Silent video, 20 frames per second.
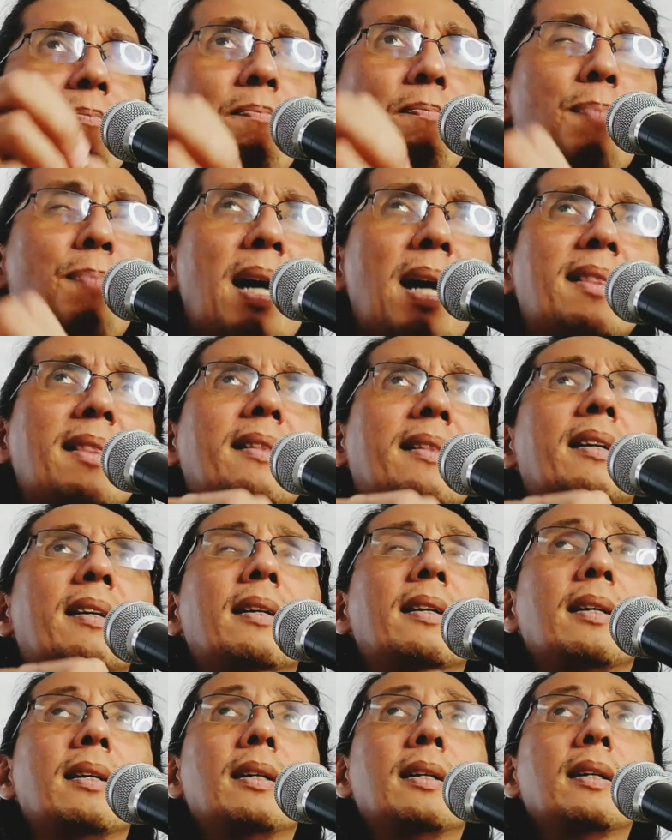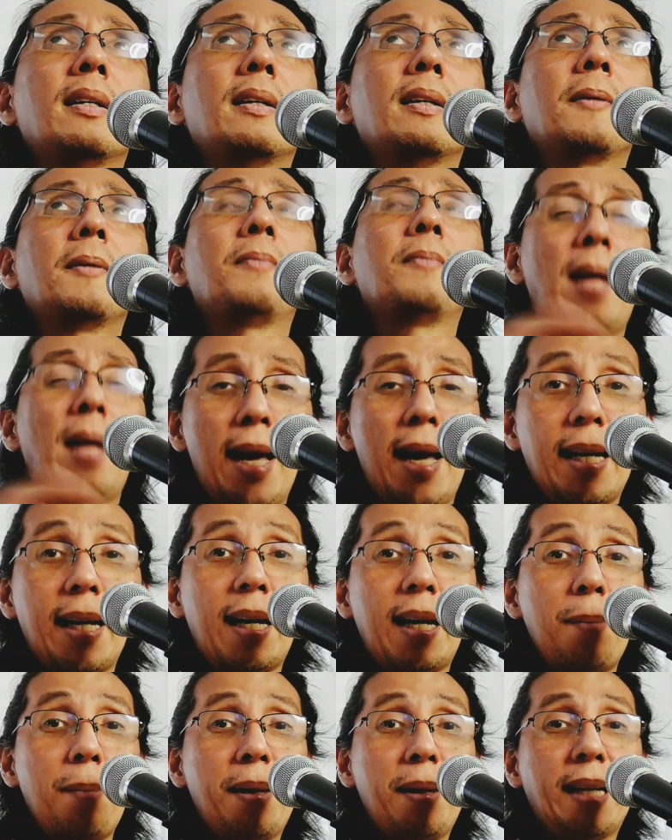but I
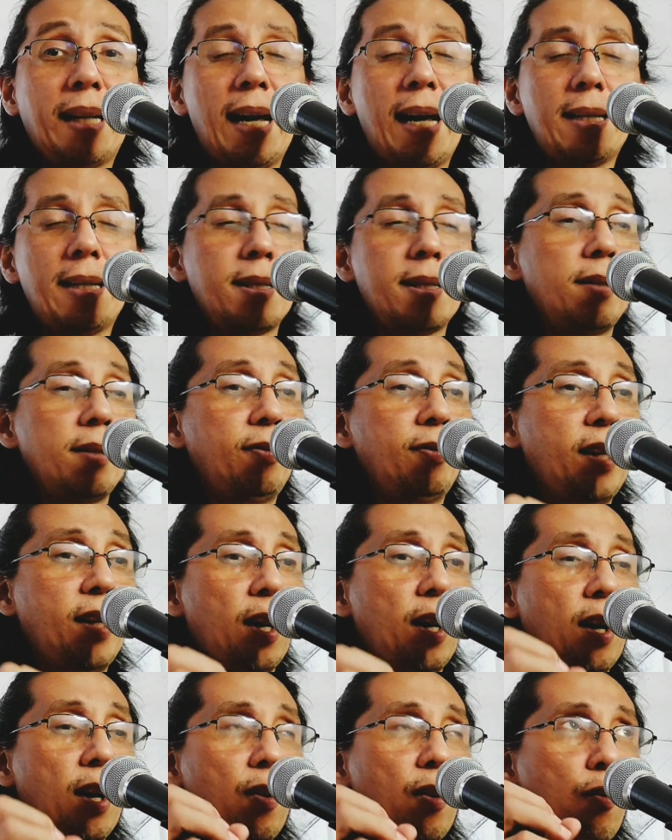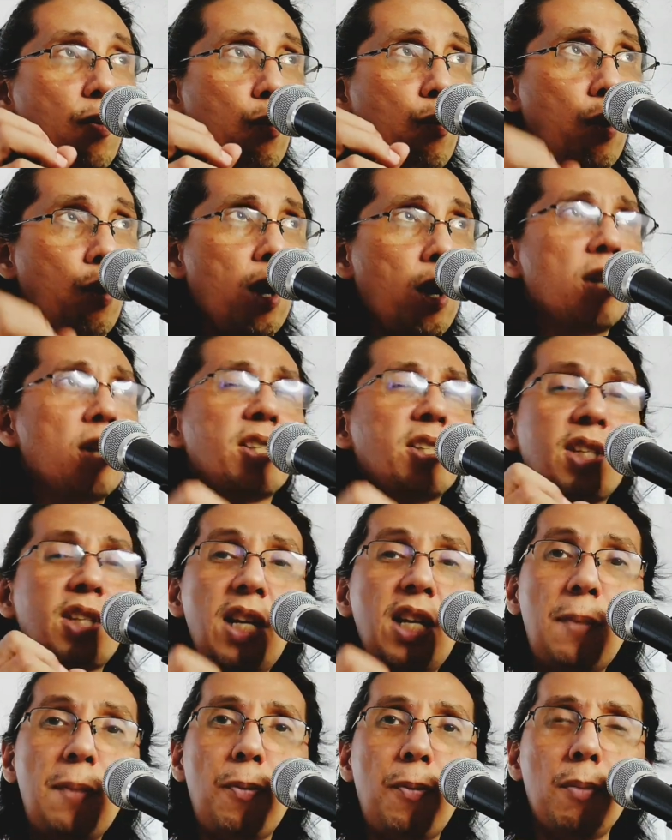gotta admit, guys, there were
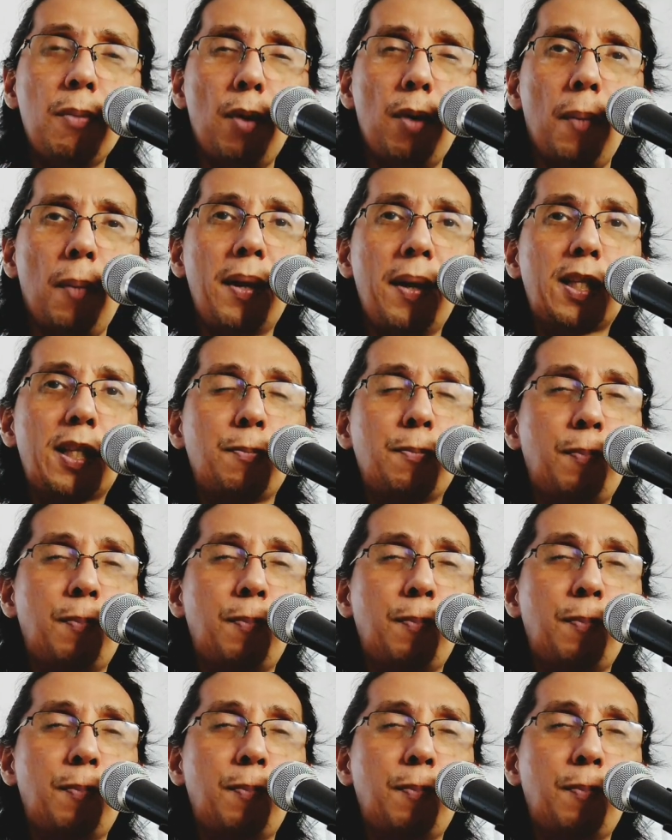sleeper moments,